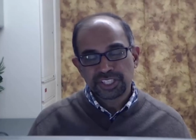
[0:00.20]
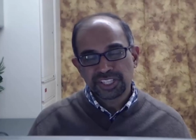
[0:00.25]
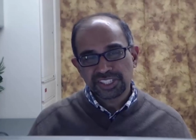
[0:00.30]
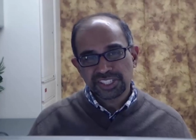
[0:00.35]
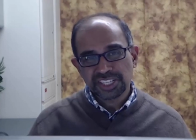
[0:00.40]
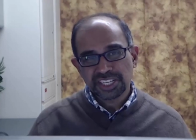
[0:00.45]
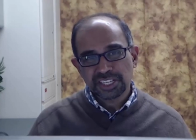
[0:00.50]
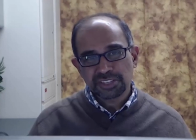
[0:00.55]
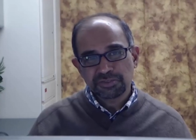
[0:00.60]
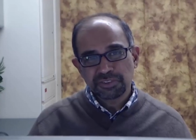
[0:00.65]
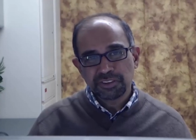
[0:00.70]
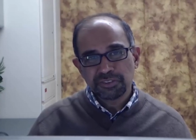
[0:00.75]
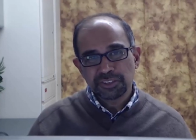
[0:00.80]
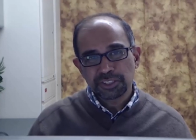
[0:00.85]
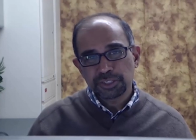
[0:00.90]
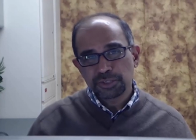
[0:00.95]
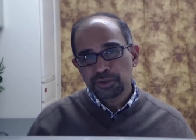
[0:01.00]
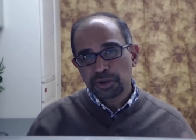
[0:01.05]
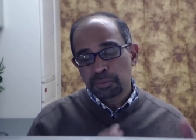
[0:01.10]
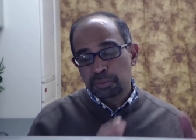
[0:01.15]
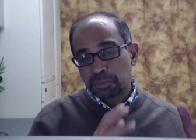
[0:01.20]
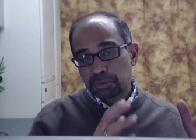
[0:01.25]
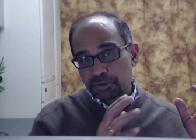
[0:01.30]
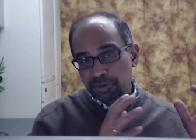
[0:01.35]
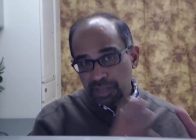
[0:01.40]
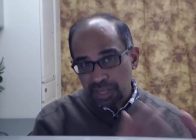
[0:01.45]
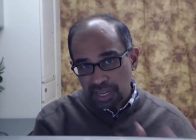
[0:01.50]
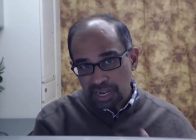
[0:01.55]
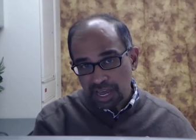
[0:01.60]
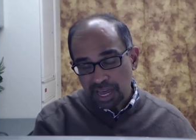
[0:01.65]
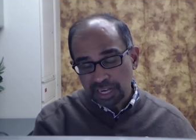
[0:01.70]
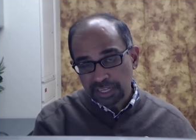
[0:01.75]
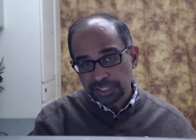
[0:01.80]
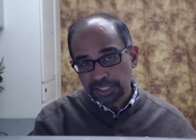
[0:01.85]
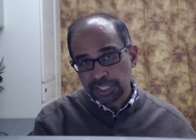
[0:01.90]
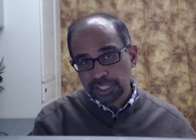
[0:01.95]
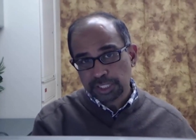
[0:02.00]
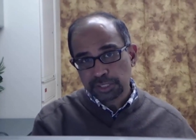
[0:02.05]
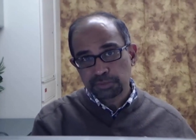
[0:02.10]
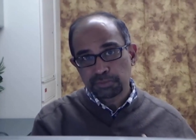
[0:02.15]
just as we will do a
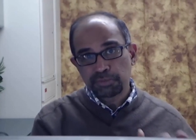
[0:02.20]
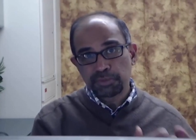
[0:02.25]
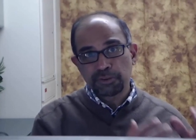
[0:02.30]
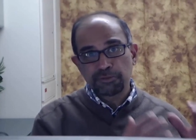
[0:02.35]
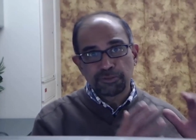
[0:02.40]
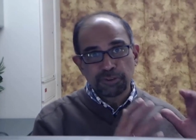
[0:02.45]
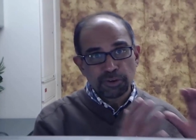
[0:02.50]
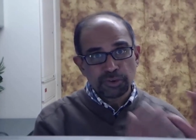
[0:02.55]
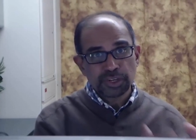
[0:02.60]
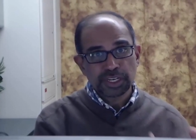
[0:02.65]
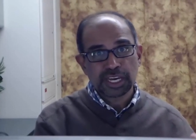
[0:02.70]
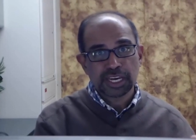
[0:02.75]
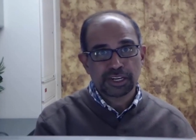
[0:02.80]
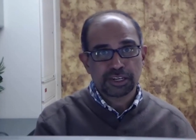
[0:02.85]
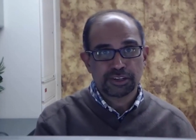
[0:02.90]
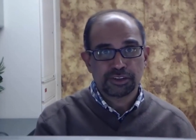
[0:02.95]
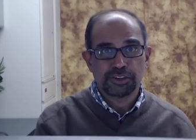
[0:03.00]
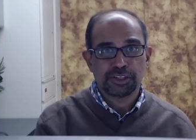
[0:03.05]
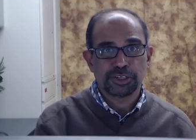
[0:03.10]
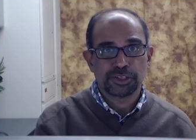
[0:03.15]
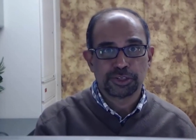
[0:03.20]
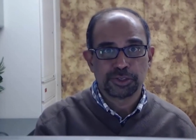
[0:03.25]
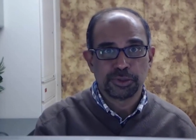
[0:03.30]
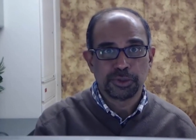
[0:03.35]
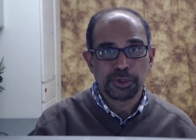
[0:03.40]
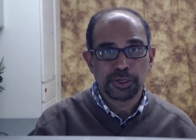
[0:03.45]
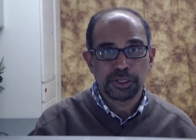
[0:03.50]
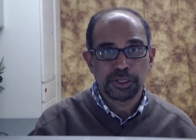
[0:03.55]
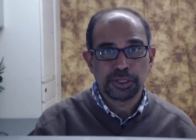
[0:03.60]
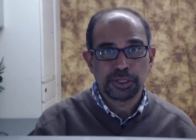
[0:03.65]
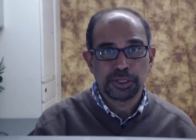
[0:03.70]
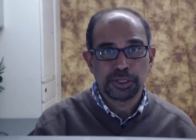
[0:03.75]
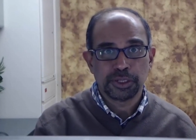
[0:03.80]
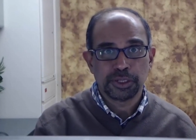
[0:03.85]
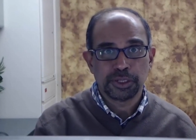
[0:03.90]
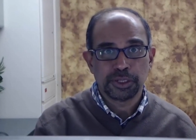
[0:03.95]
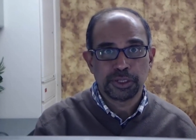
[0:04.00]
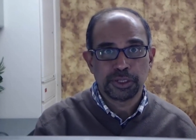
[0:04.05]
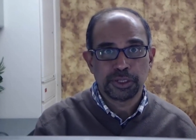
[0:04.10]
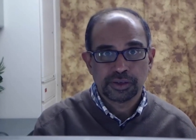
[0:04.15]
pre-analysis before we get into the tool,
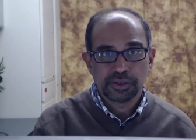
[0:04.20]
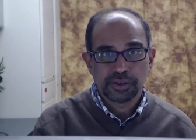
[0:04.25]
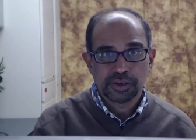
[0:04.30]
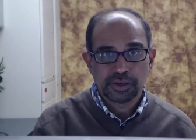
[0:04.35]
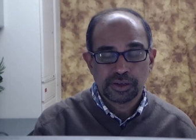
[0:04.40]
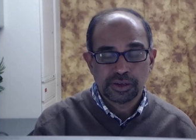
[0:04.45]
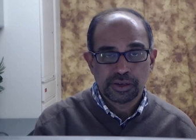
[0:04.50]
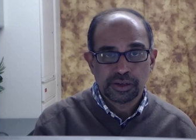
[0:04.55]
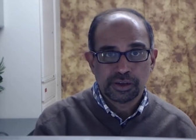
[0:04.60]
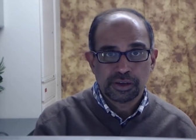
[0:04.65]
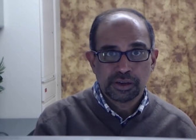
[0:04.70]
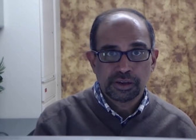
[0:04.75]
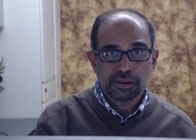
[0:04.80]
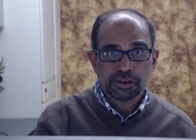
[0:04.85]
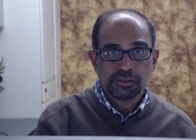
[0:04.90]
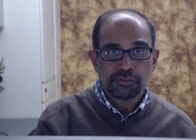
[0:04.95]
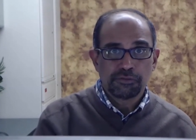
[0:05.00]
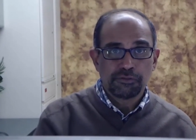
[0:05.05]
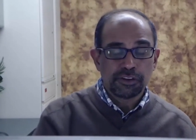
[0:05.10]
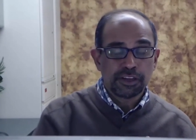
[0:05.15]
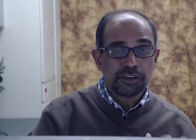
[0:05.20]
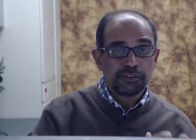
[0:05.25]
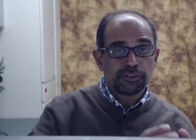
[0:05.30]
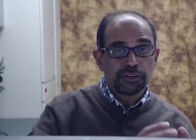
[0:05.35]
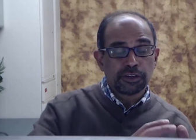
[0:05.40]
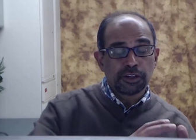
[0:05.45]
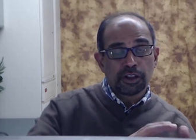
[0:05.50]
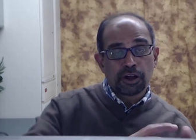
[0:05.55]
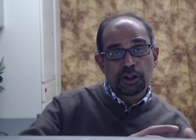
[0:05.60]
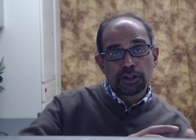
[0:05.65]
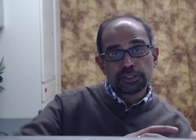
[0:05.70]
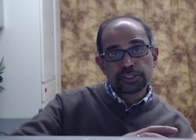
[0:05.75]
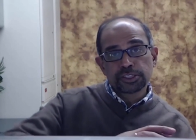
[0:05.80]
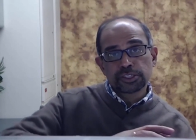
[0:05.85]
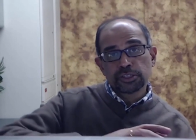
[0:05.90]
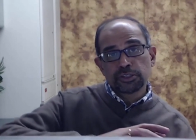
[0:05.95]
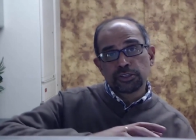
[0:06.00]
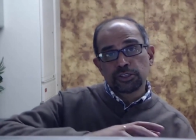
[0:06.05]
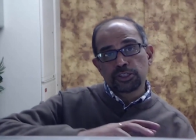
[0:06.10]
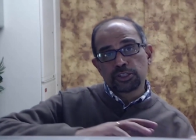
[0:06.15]
we will
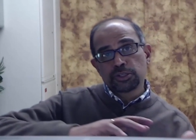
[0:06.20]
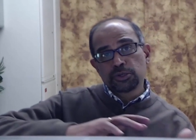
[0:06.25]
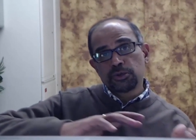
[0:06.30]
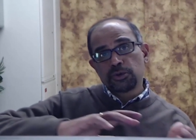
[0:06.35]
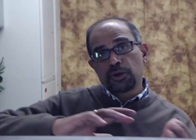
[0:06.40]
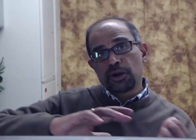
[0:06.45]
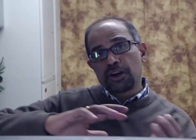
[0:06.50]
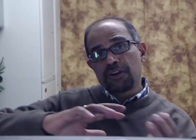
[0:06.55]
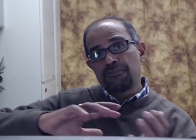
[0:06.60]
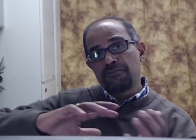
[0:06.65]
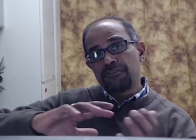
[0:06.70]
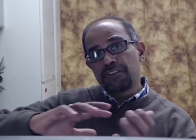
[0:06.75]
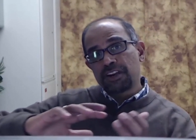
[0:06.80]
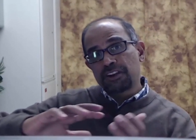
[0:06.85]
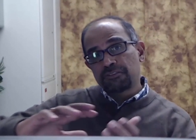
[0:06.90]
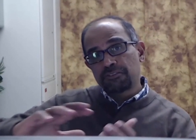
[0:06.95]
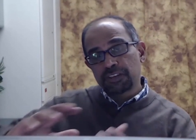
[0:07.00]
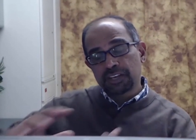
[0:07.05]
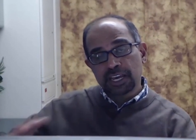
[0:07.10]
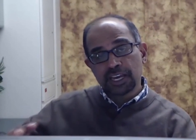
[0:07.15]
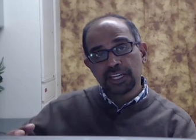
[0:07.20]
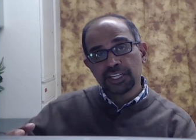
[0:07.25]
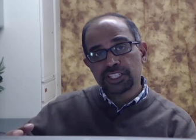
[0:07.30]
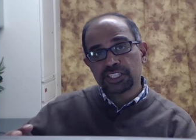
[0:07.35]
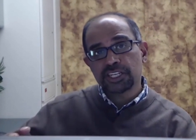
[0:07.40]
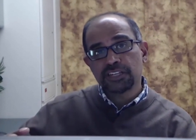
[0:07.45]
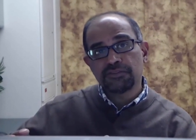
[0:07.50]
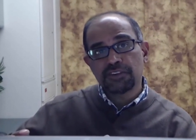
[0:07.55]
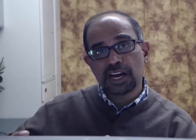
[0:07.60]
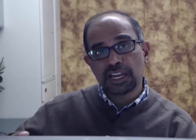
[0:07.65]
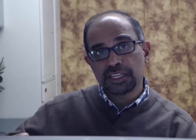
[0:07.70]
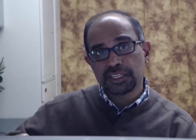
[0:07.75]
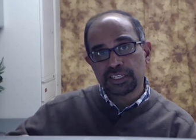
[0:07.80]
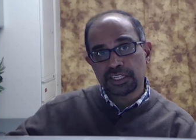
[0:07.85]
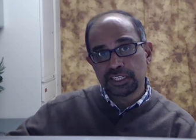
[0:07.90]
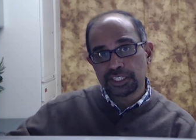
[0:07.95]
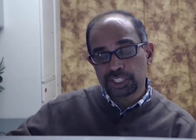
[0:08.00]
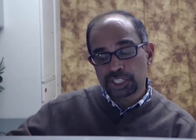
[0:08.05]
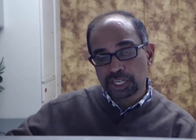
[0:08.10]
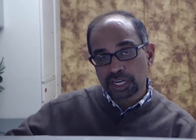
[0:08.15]
also do a verification and
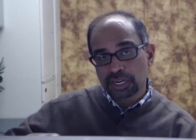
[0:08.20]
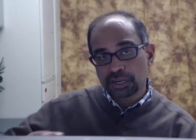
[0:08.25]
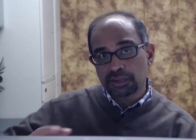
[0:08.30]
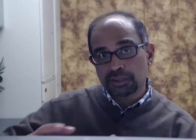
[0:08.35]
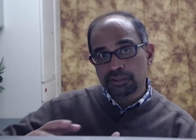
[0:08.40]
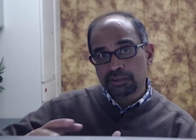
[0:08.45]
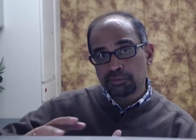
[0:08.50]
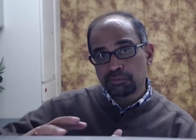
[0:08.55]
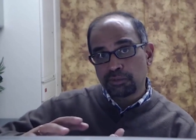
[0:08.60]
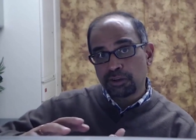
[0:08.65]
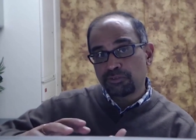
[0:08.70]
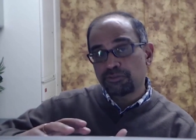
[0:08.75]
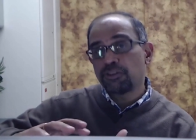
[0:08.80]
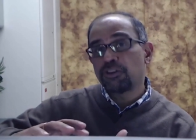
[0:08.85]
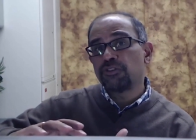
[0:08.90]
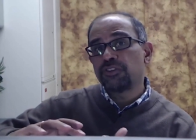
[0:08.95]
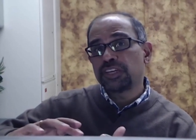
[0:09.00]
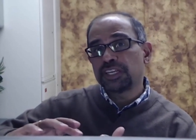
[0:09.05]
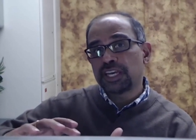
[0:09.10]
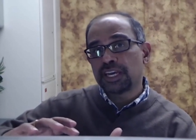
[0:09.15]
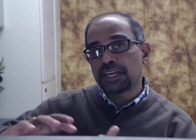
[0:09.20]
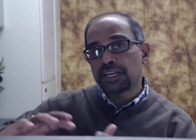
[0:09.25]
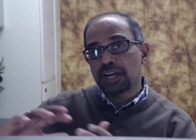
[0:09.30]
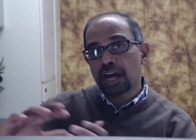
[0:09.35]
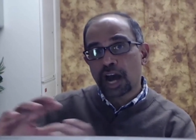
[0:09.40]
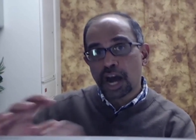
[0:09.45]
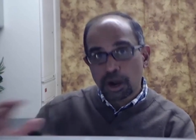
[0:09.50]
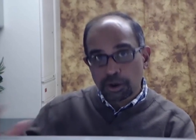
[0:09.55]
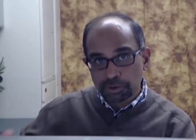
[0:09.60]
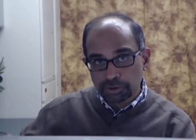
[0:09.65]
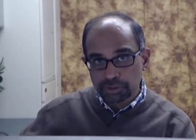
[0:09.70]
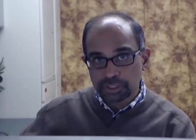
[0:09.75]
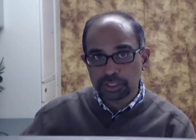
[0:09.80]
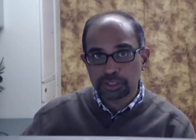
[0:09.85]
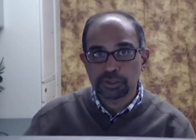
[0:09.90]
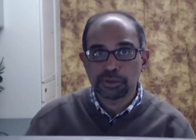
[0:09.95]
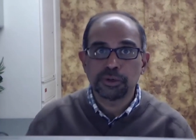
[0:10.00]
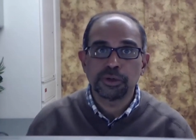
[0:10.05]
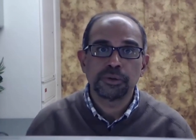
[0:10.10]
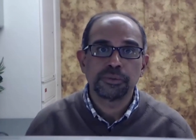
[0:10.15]
validation before we get out of the
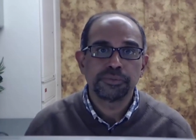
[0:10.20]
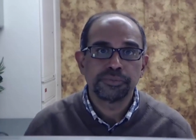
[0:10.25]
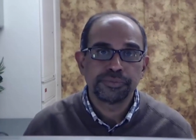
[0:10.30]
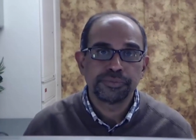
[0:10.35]
tool.